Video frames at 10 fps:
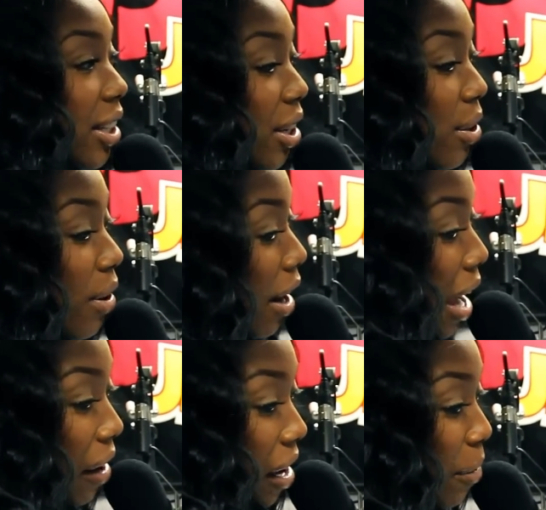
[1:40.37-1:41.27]
you know
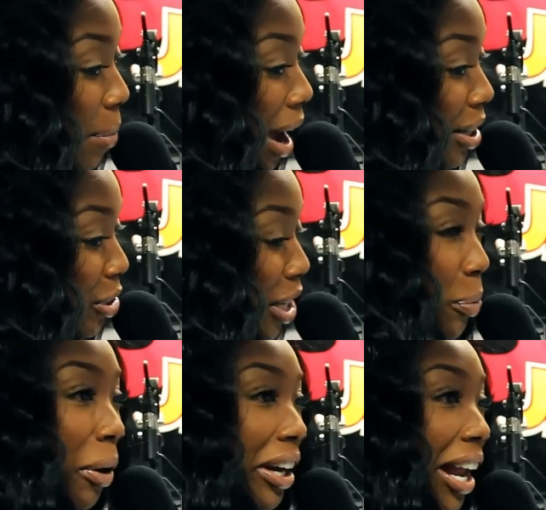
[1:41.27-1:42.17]
I, I, I tried
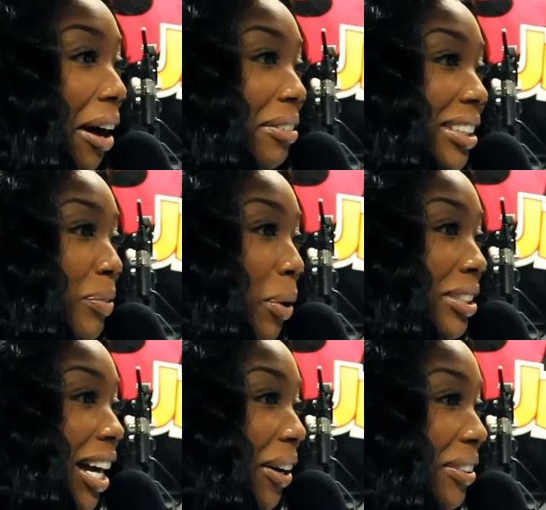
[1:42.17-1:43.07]
to work it out and it you,
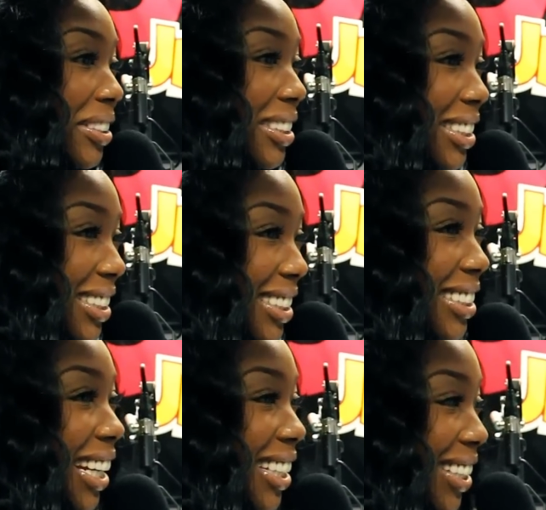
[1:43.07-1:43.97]
worked out very well
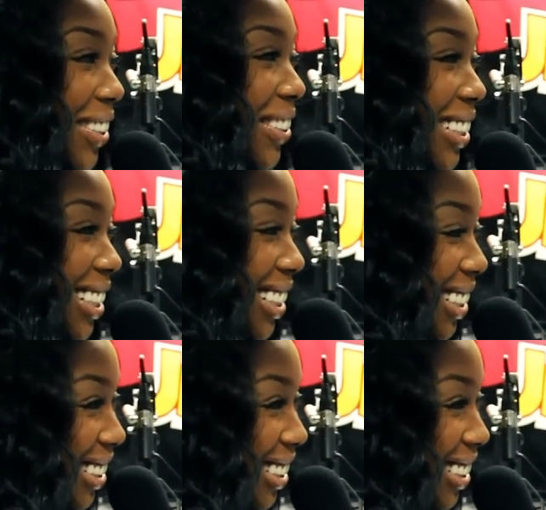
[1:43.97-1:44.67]
at Thank it. Thank you.